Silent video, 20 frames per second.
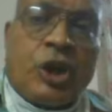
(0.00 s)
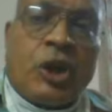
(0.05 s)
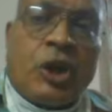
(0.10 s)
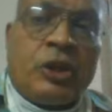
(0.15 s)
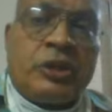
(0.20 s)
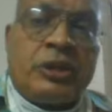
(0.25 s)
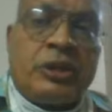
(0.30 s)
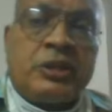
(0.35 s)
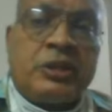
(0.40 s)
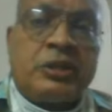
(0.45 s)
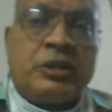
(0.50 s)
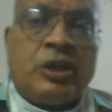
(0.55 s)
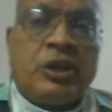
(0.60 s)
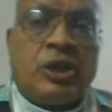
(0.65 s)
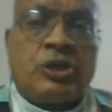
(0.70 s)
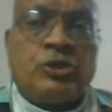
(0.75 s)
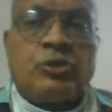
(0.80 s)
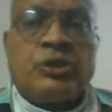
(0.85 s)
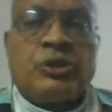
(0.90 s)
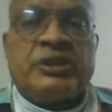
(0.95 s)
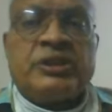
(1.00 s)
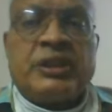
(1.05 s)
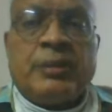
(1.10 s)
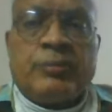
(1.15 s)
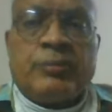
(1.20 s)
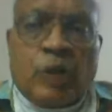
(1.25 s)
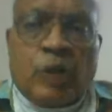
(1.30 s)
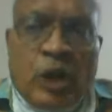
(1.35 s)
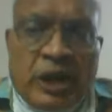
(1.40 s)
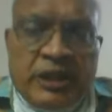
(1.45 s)
your owner, or you can
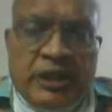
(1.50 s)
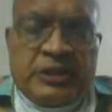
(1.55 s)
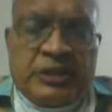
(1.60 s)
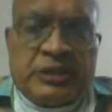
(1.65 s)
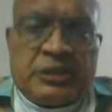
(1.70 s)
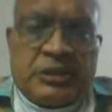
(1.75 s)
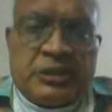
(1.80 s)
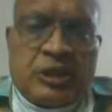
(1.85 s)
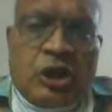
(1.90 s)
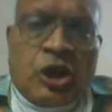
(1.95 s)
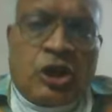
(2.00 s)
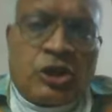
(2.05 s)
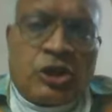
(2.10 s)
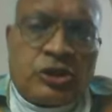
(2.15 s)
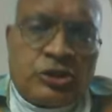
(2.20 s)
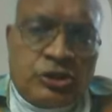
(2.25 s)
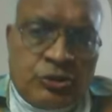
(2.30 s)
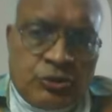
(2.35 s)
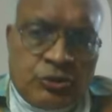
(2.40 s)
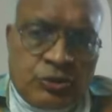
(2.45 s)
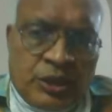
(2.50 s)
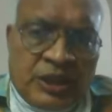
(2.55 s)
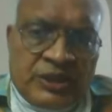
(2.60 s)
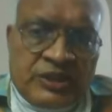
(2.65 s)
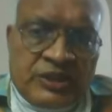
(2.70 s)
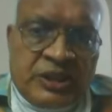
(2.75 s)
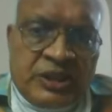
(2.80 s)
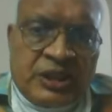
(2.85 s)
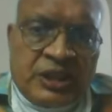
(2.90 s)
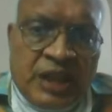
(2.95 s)
say employer, or you
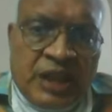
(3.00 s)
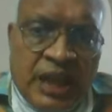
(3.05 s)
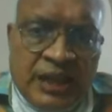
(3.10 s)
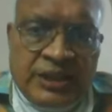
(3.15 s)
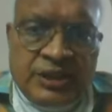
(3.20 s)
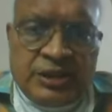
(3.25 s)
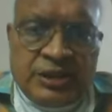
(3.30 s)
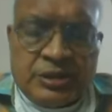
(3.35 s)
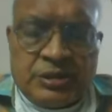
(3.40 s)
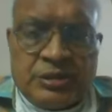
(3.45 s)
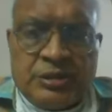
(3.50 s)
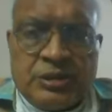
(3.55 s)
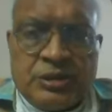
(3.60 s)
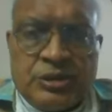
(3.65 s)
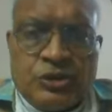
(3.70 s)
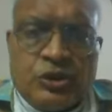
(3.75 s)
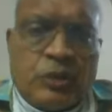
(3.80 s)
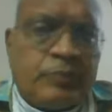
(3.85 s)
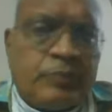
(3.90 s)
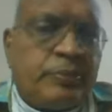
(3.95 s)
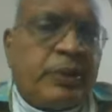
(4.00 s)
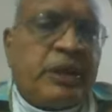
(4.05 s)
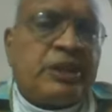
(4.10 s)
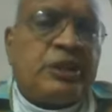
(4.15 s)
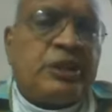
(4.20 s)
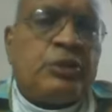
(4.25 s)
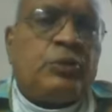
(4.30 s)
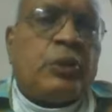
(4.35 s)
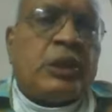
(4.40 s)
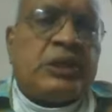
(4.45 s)
can say client, your
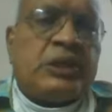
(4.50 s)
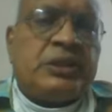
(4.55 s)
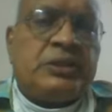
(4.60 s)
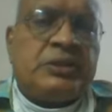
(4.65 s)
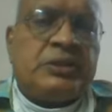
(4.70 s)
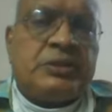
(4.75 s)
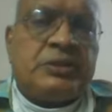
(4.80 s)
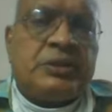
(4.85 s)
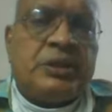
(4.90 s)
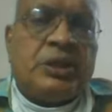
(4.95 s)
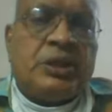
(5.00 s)
party 1.